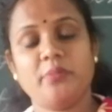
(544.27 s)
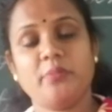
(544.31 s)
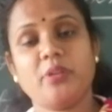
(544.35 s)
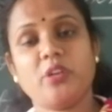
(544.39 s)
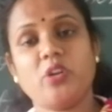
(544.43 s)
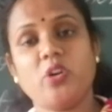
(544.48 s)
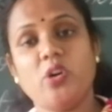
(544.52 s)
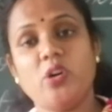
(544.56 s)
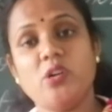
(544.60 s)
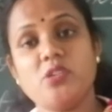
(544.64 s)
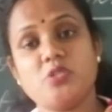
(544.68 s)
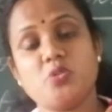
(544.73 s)

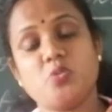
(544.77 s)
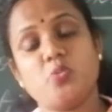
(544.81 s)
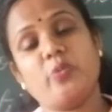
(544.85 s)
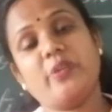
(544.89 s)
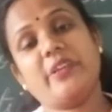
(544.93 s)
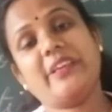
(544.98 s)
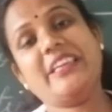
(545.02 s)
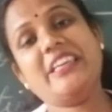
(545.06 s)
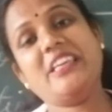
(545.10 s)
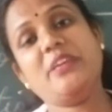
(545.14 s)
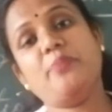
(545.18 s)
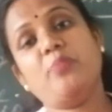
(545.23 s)
Because
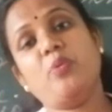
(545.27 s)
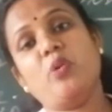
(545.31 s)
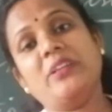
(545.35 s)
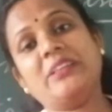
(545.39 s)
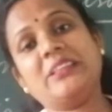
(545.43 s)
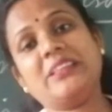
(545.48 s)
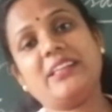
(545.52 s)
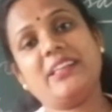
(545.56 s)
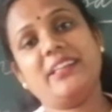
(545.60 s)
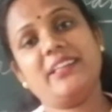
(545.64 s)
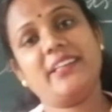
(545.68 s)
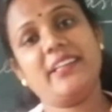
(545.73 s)
we keep
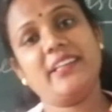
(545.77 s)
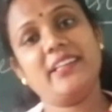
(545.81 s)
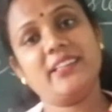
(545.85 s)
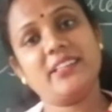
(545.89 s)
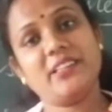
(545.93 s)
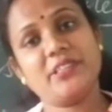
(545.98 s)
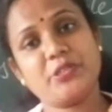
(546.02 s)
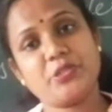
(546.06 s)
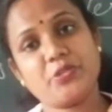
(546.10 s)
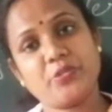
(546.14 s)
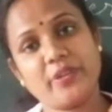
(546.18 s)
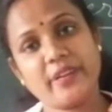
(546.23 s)
on cutting
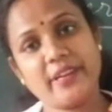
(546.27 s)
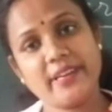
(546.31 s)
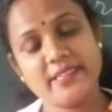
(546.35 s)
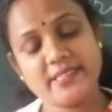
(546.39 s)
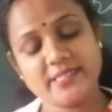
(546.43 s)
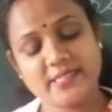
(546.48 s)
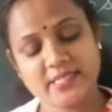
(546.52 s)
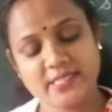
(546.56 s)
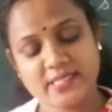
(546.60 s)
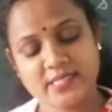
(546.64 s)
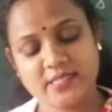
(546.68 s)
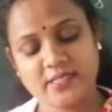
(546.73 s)
the
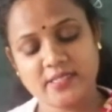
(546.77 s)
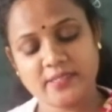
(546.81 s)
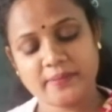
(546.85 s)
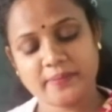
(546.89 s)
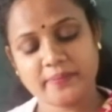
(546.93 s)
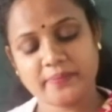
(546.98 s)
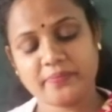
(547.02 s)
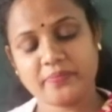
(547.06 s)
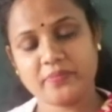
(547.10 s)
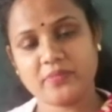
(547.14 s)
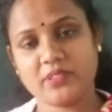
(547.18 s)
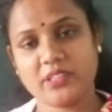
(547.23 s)
trees.
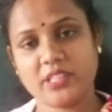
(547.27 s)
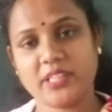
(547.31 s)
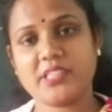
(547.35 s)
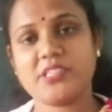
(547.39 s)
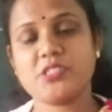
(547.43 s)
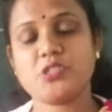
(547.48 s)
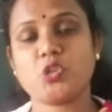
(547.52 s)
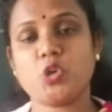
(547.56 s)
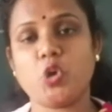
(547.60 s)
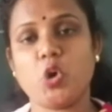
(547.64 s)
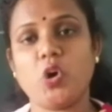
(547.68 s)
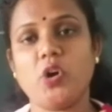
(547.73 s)
There
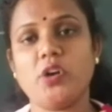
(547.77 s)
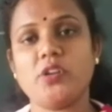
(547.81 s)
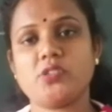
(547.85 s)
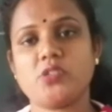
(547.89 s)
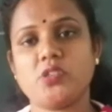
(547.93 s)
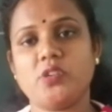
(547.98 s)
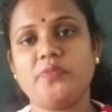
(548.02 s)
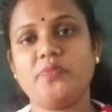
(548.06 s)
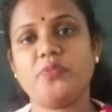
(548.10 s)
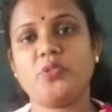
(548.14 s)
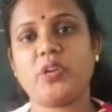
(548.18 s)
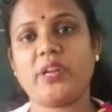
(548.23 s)
is cause
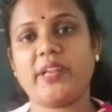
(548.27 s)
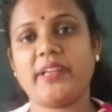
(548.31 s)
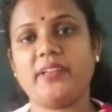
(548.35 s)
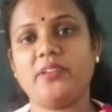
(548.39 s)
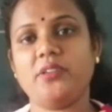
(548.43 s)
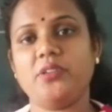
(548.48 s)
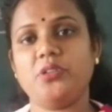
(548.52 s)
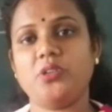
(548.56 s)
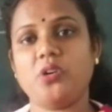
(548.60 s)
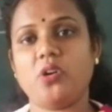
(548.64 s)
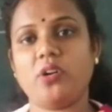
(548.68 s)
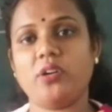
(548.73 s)
of
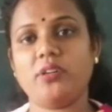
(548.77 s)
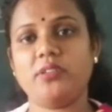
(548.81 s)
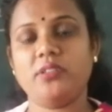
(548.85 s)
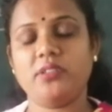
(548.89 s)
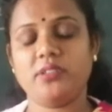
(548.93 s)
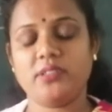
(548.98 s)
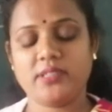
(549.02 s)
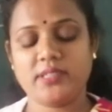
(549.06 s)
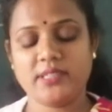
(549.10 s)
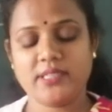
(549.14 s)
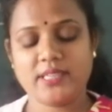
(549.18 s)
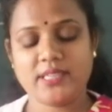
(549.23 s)

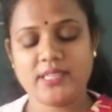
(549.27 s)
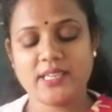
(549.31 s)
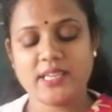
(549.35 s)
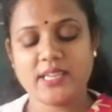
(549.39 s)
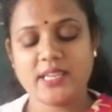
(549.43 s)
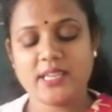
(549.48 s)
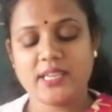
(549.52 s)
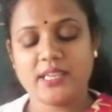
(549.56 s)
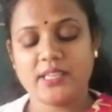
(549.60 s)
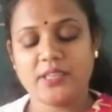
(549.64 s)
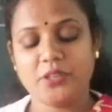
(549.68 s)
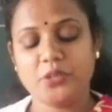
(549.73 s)
drought.
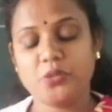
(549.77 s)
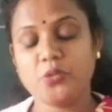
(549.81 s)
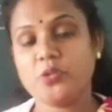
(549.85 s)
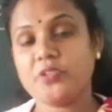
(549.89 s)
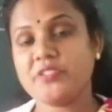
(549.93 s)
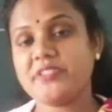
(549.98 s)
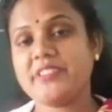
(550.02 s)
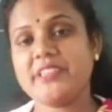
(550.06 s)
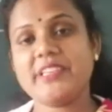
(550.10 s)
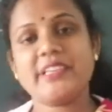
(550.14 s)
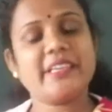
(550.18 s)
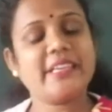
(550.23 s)

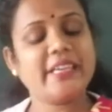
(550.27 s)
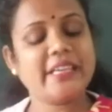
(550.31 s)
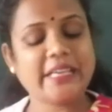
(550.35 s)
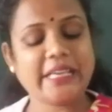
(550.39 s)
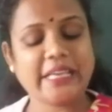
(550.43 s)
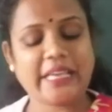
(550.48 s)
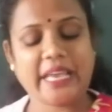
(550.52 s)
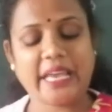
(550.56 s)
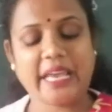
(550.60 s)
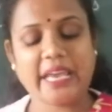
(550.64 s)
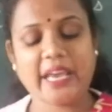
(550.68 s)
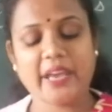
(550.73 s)
No
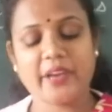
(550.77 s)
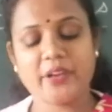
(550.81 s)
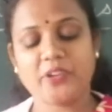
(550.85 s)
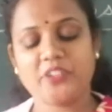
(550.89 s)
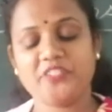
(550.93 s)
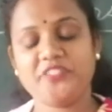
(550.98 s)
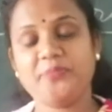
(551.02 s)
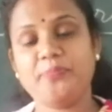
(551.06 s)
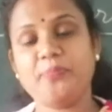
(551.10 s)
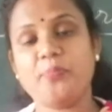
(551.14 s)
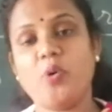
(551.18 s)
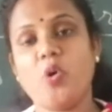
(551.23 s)
taking care
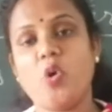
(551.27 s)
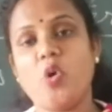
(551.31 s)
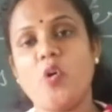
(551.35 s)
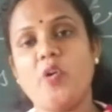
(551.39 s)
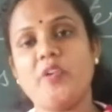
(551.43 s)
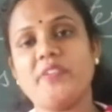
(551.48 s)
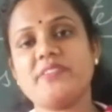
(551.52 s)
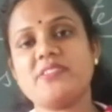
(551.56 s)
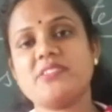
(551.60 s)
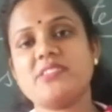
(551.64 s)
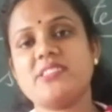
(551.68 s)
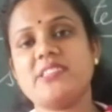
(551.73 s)
of
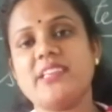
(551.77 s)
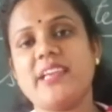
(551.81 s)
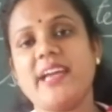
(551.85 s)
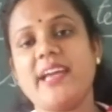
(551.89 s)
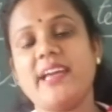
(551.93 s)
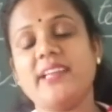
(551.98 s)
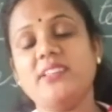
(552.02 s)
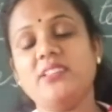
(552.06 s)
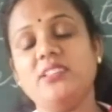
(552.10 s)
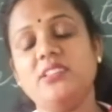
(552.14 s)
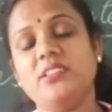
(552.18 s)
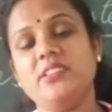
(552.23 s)
ponds
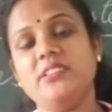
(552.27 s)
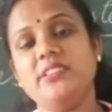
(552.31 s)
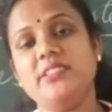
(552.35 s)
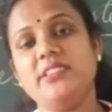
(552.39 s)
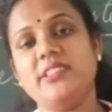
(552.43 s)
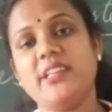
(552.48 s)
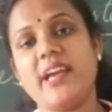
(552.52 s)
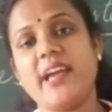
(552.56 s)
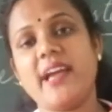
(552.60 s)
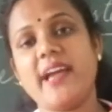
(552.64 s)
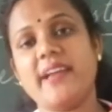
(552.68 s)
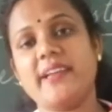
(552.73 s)

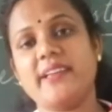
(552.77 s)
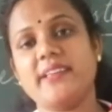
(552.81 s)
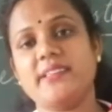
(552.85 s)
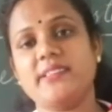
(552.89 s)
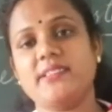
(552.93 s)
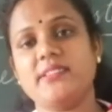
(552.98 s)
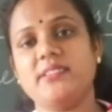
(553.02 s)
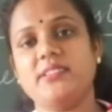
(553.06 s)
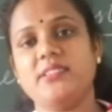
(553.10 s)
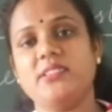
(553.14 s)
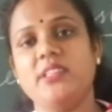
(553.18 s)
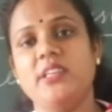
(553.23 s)
and
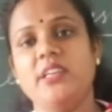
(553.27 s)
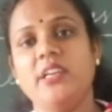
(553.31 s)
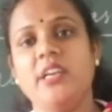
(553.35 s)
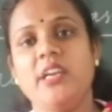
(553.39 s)
tanks.